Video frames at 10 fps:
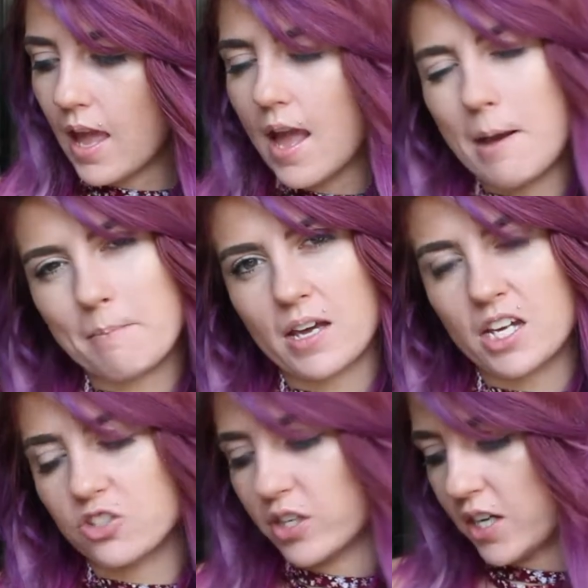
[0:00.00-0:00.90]
I'm
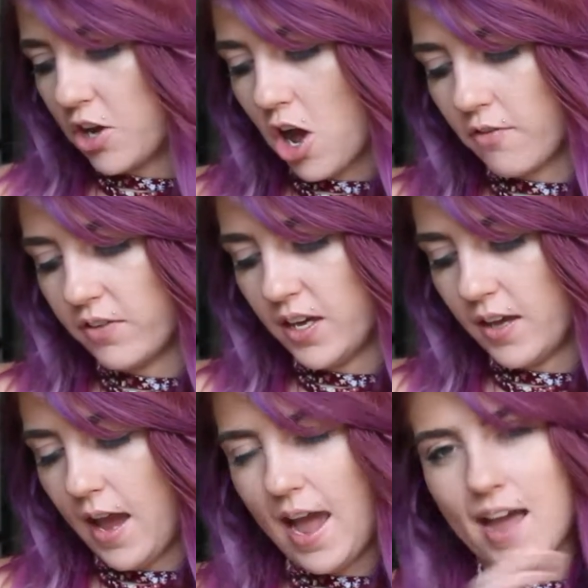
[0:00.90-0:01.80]
drinking
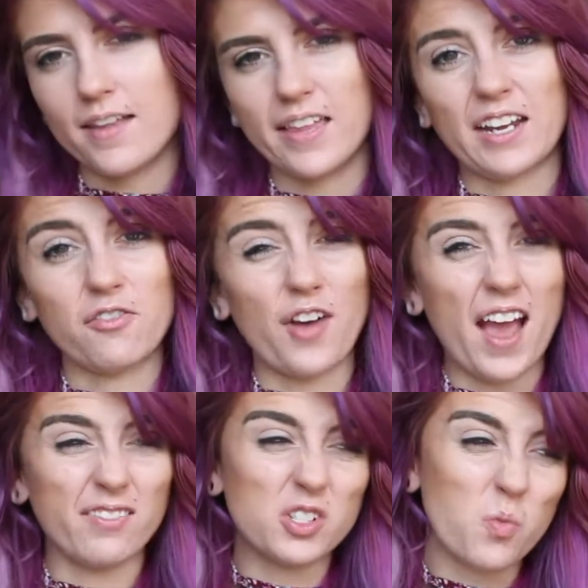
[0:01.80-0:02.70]
coffee at like
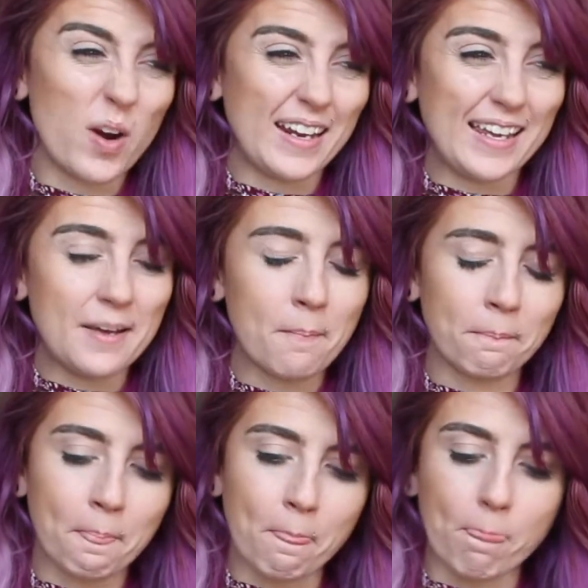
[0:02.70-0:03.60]
5:20,
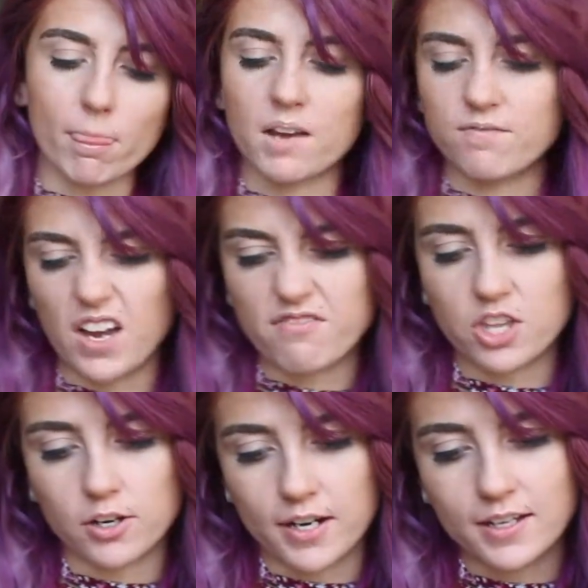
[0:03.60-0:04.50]

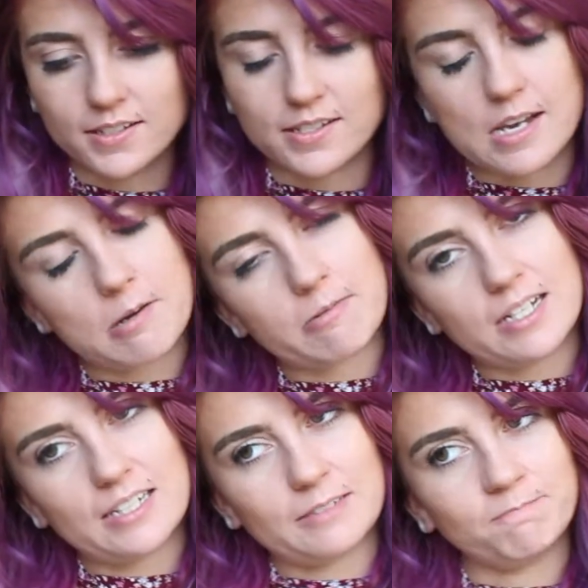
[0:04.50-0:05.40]
5:30, so
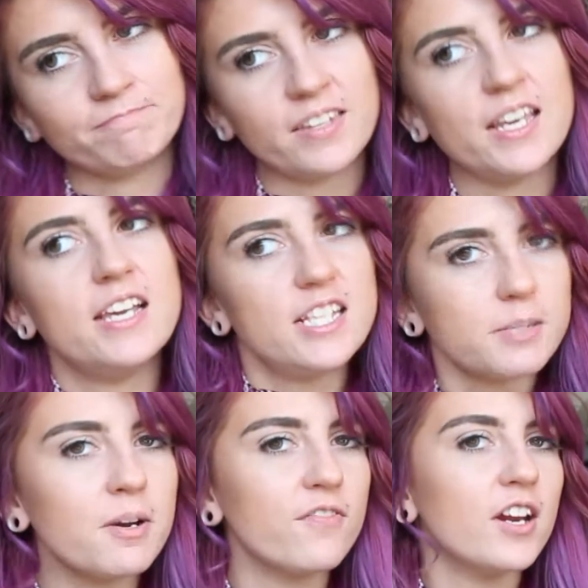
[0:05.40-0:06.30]

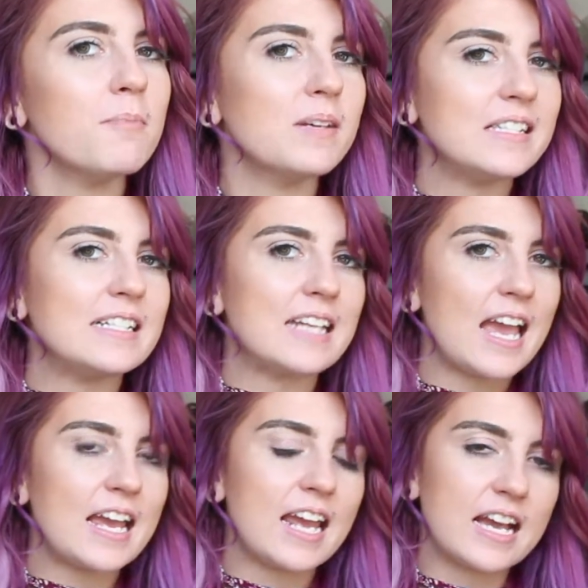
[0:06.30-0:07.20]
it's been a very busy
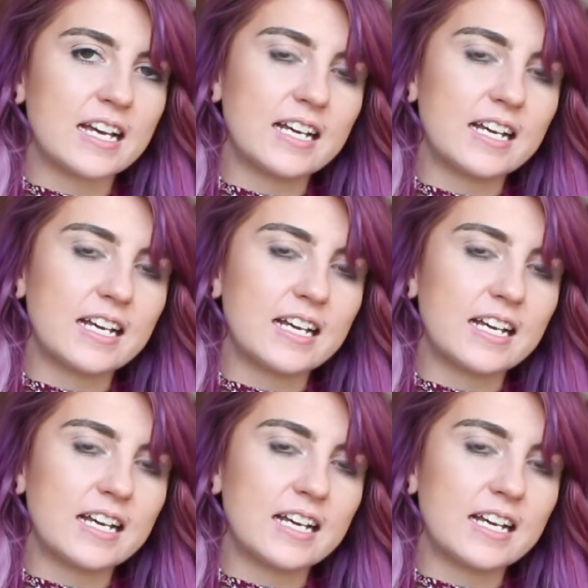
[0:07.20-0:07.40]
day.